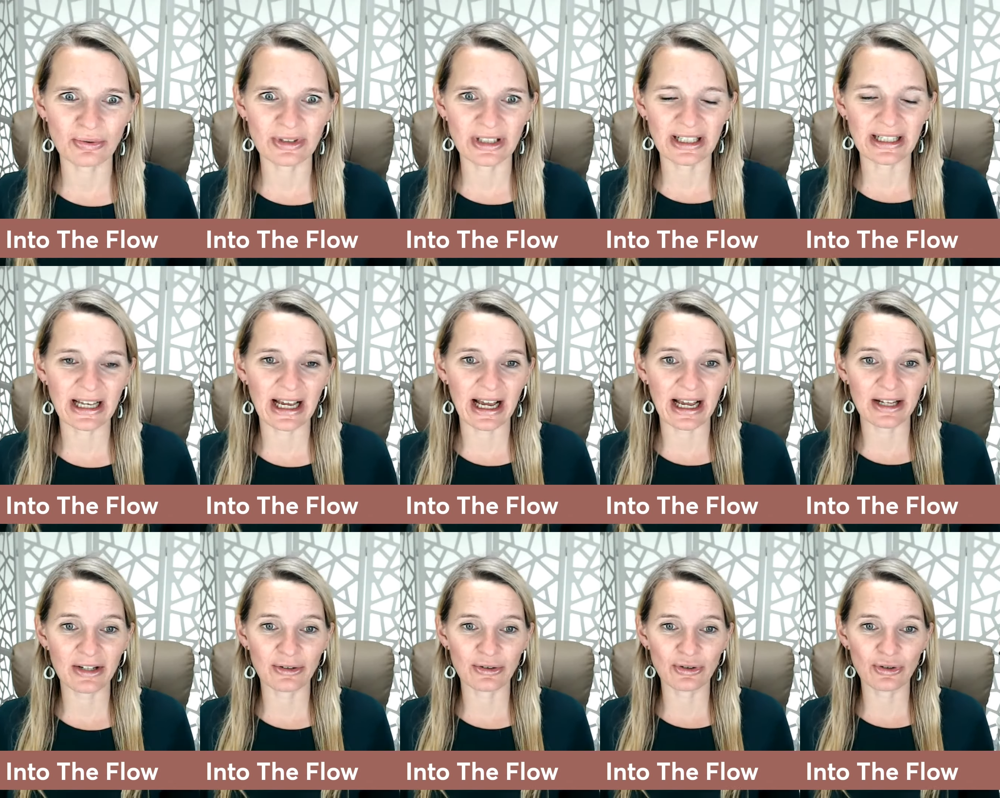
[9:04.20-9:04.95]
then
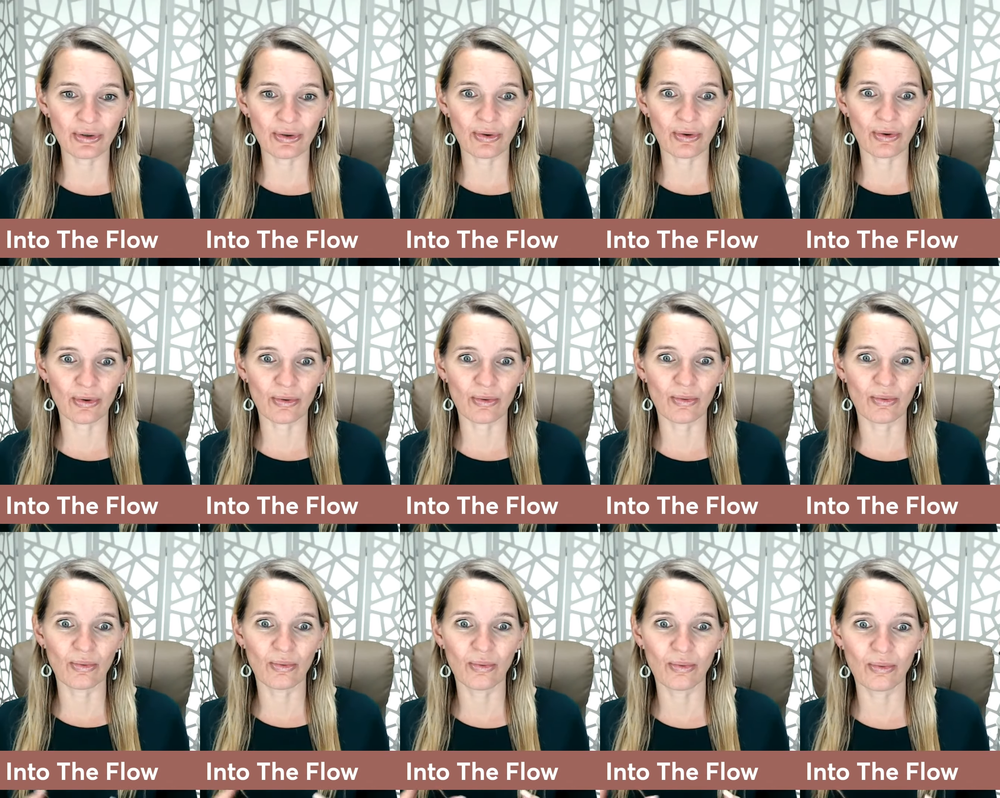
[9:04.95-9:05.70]
I don't know
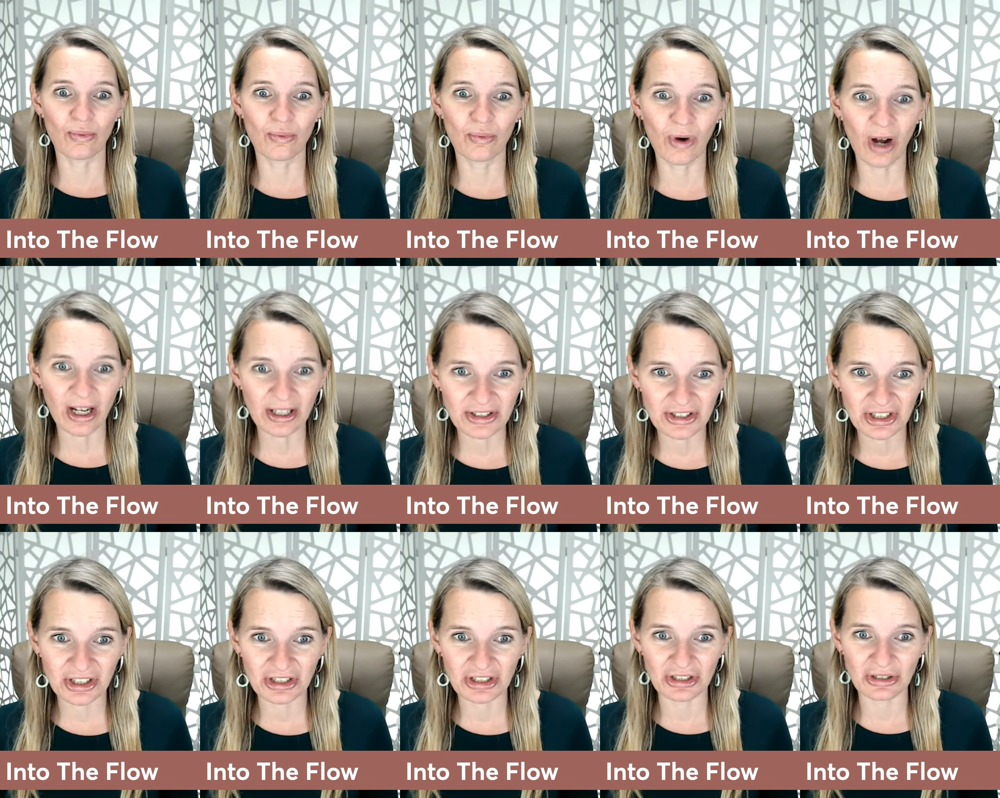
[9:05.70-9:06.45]
what
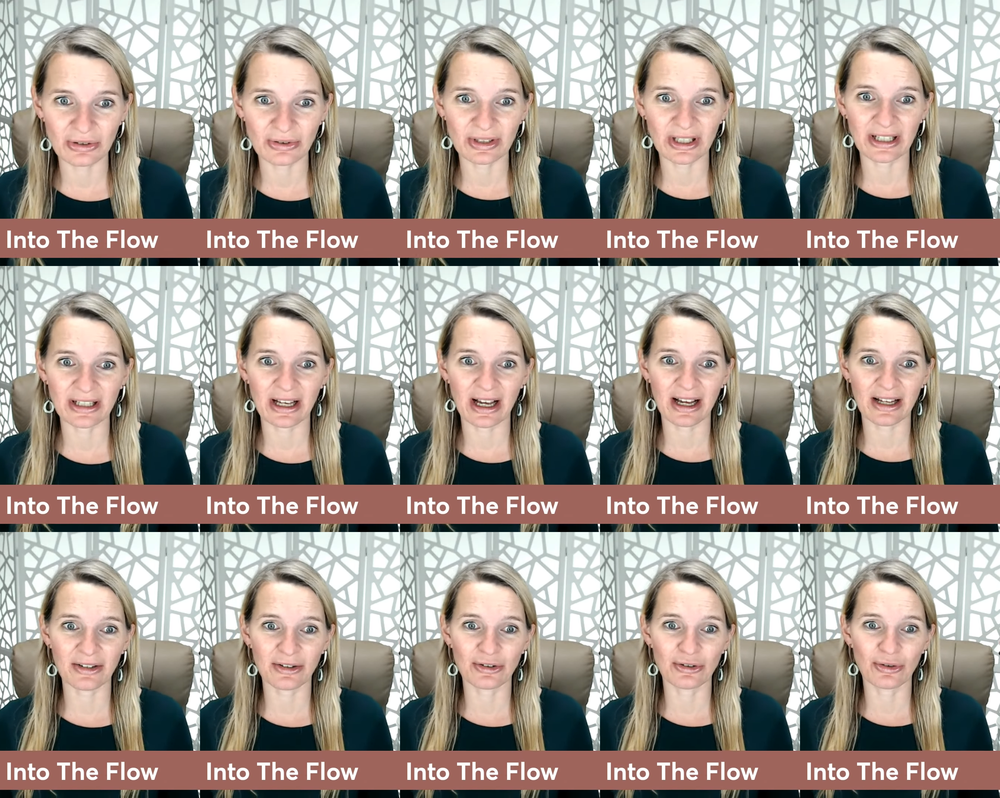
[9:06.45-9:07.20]
to do, then
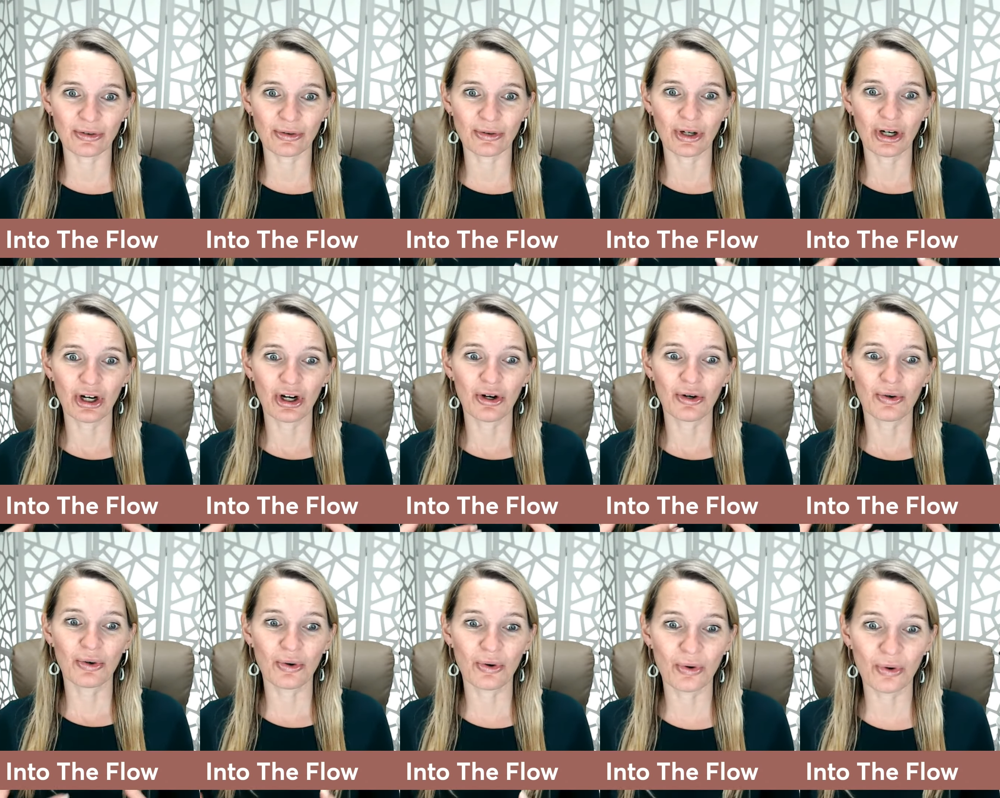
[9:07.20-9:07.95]
I don't know
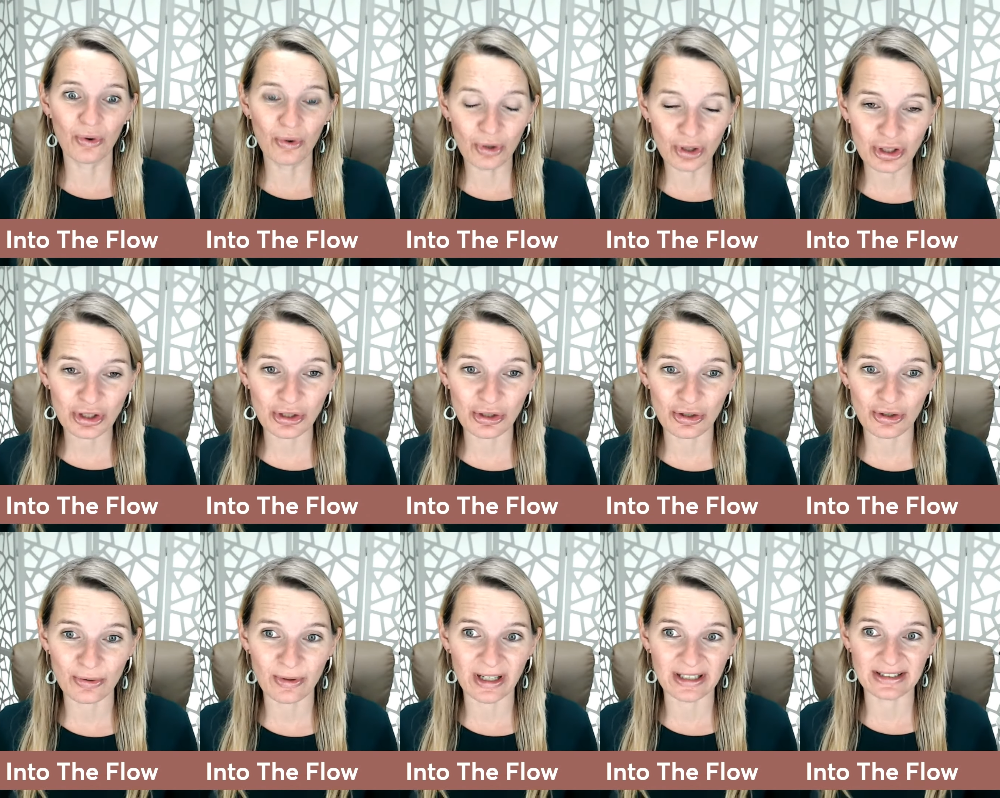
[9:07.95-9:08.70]
who to
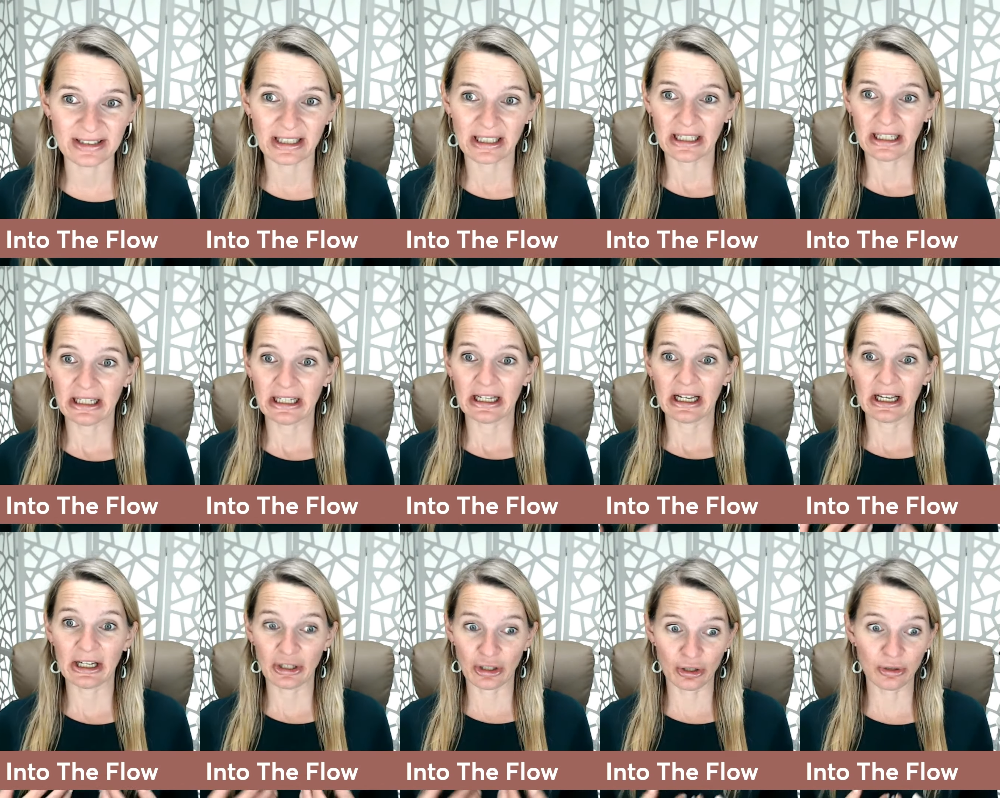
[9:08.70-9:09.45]
trust,
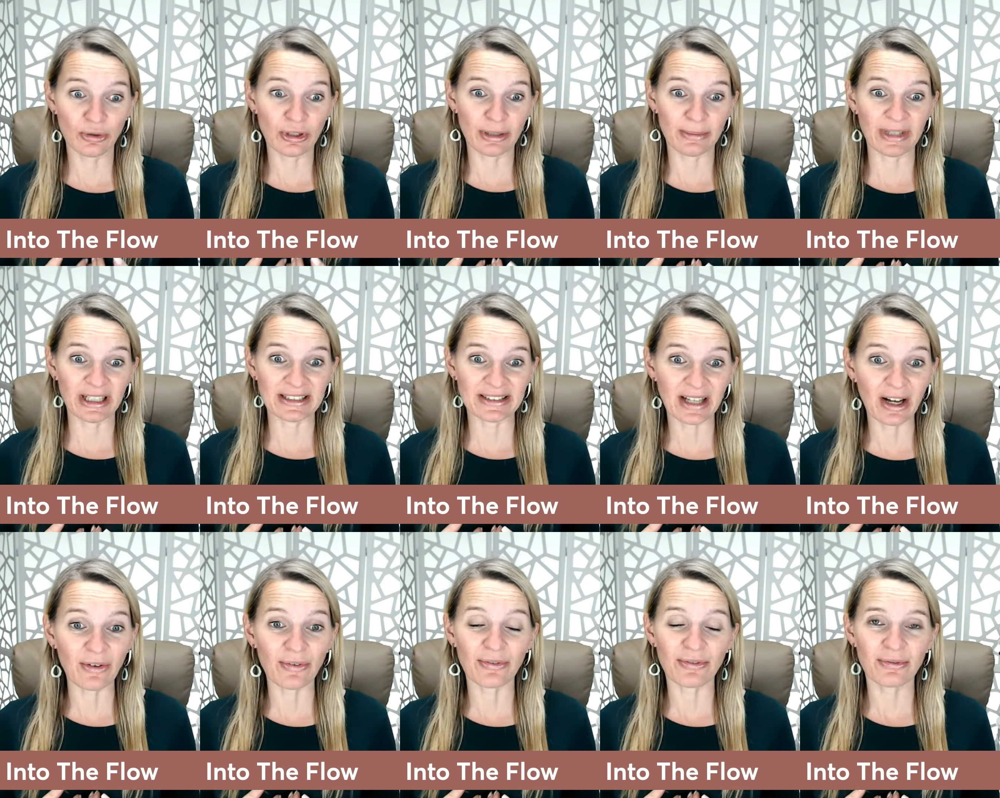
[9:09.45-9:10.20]
including
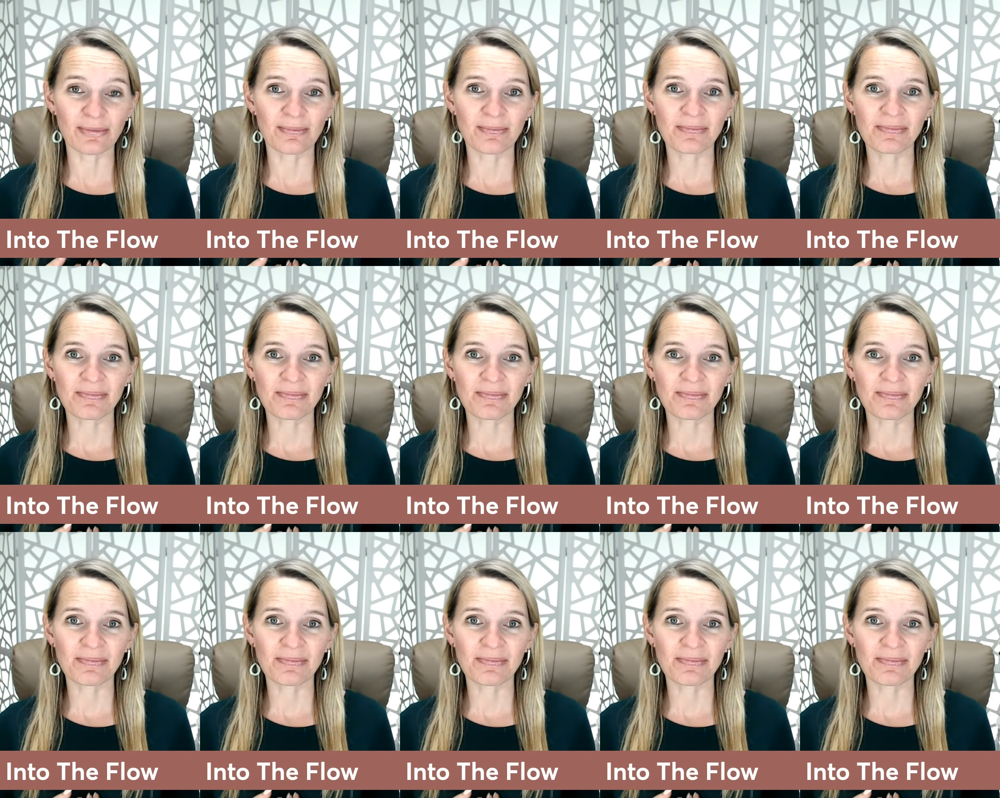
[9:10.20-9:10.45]
myself.